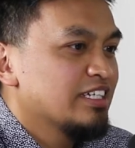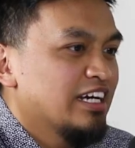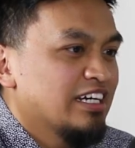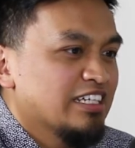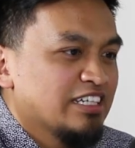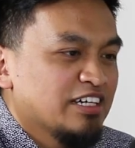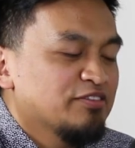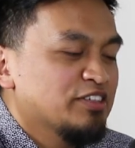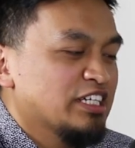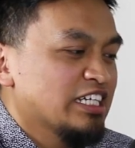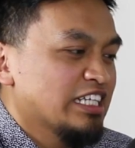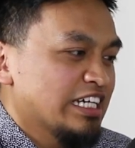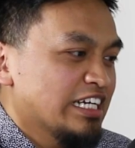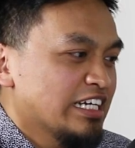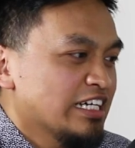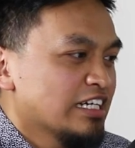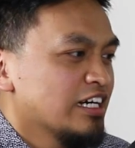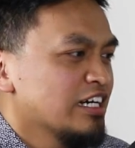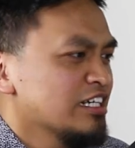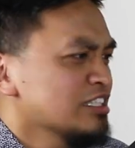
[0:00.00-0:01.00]
Yeah,
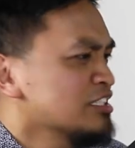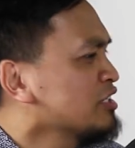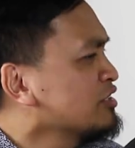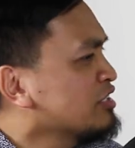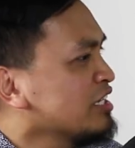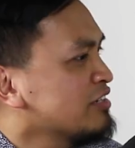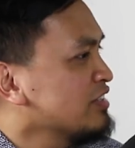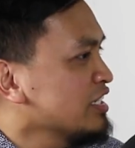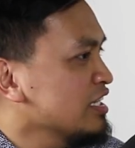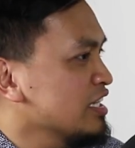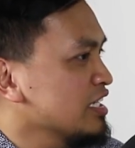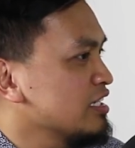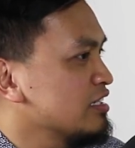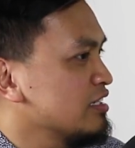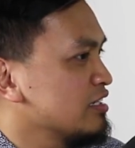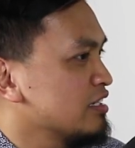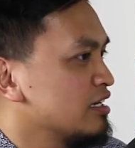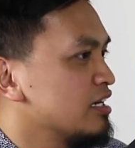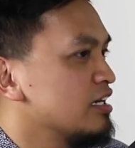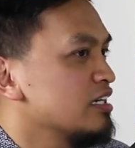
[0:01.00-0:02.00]
definitely. Uh, Do, do you have
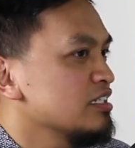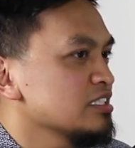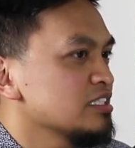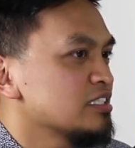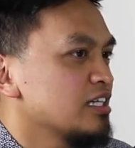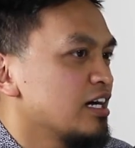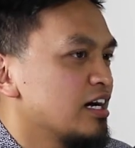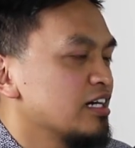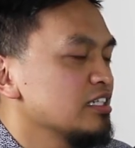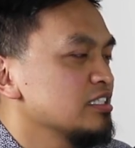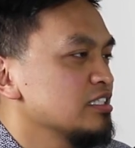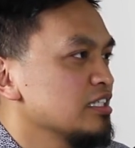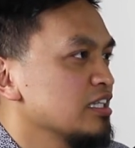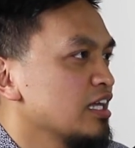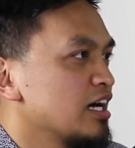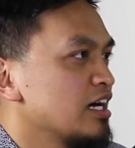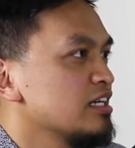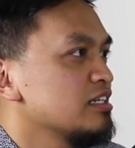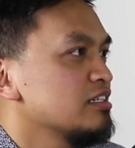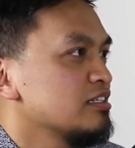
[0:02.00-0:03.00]
anything else to add to
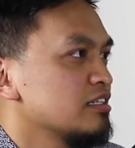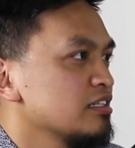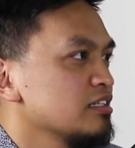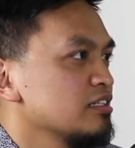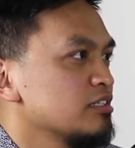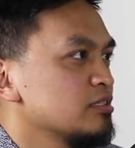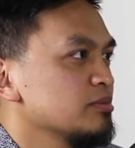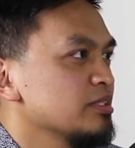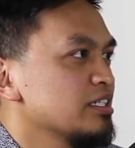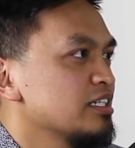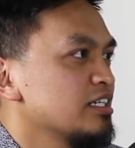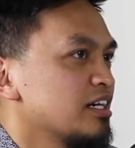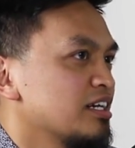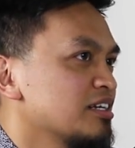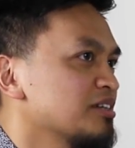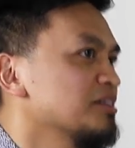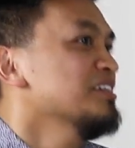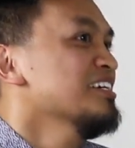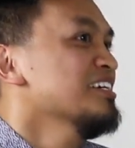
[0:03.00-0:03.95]
that a little bit? I know.